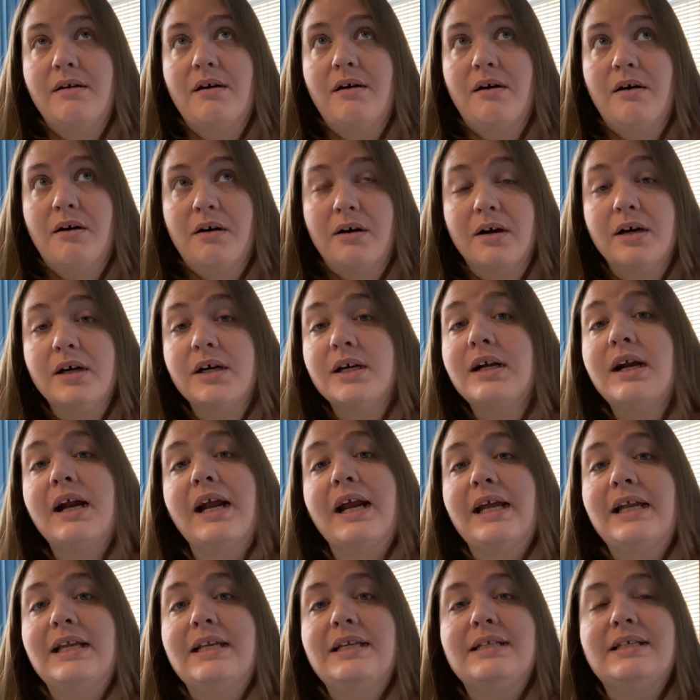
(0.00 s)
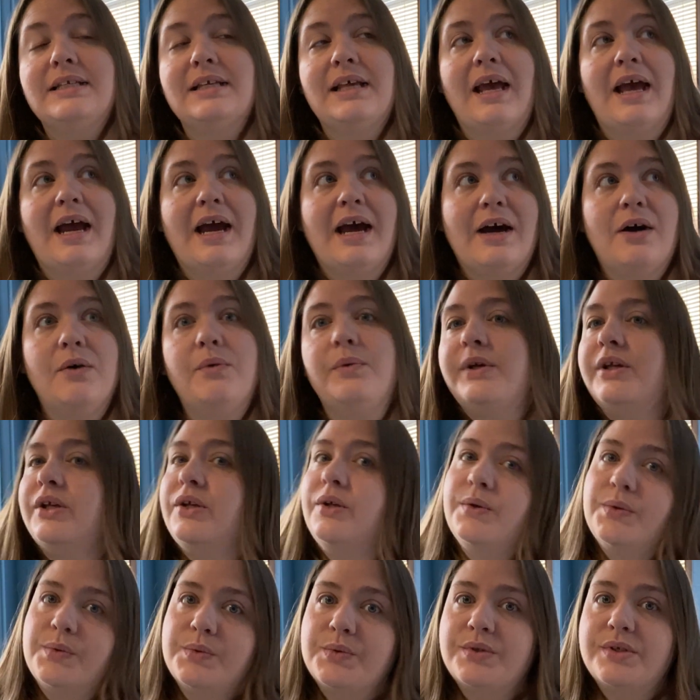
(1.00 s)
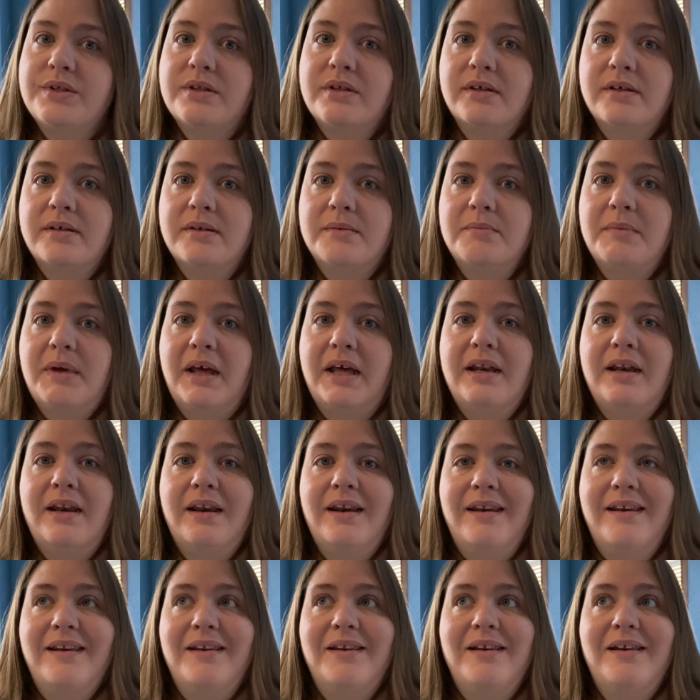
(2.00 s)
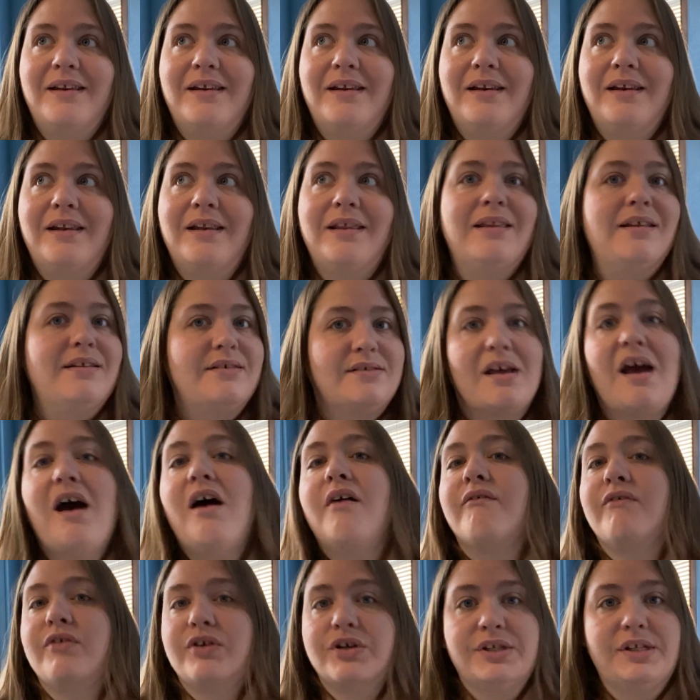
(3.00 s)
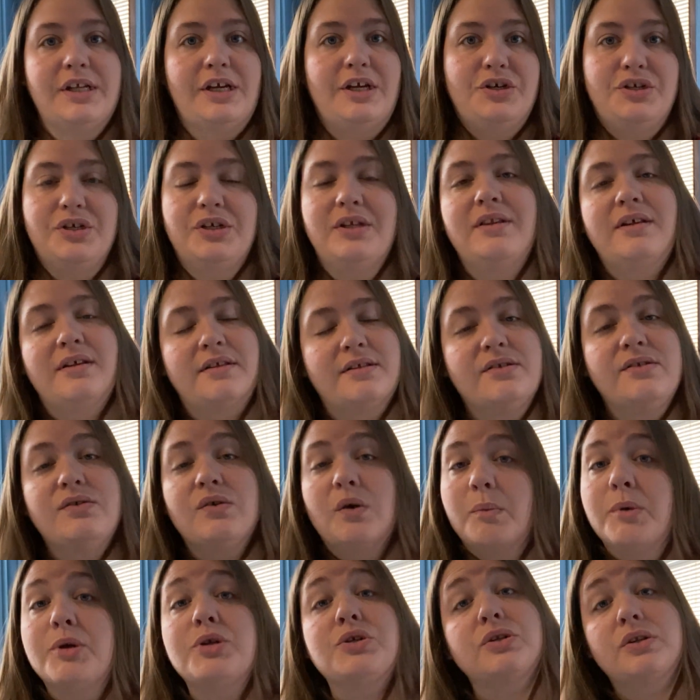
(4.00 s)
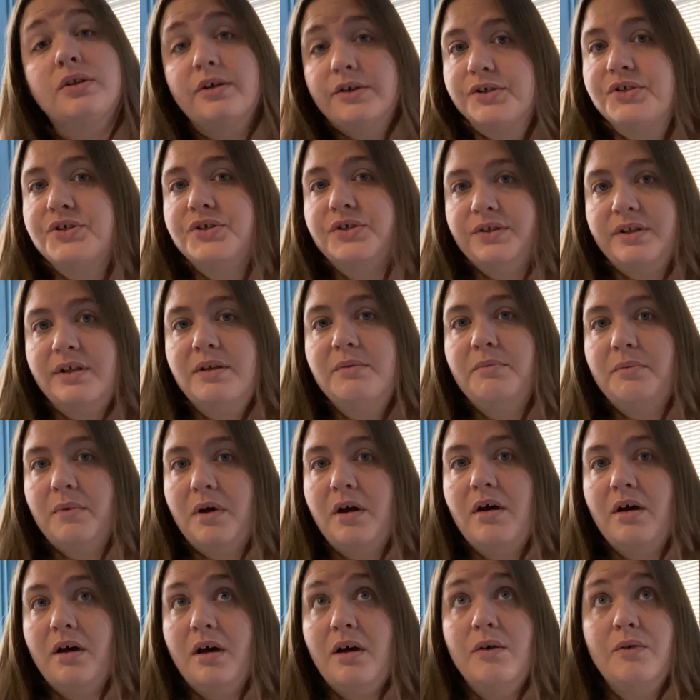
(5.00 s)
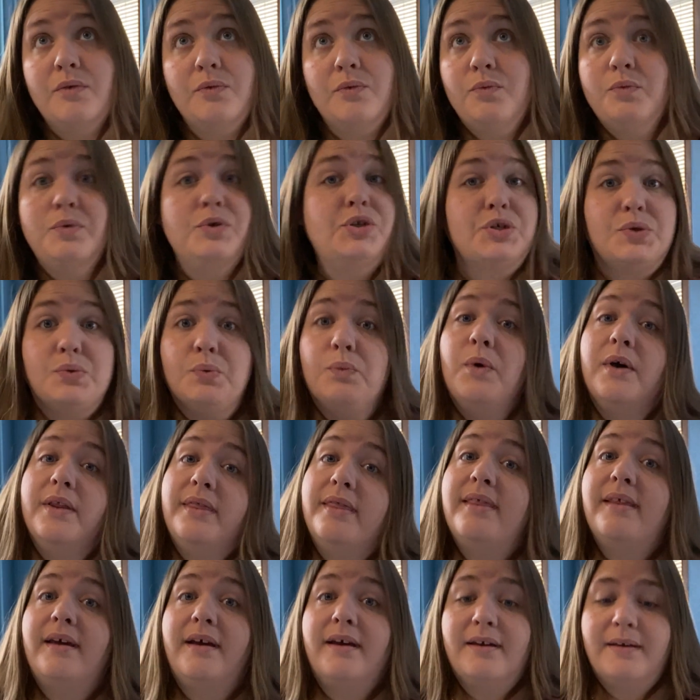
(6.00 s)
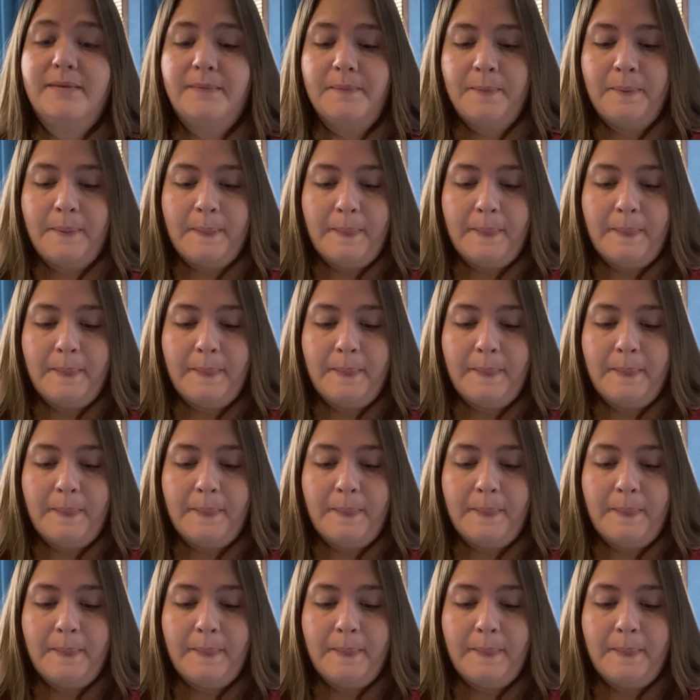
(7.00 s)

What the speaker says: are and how we use them, and this conversation that's so much larger than just one thing.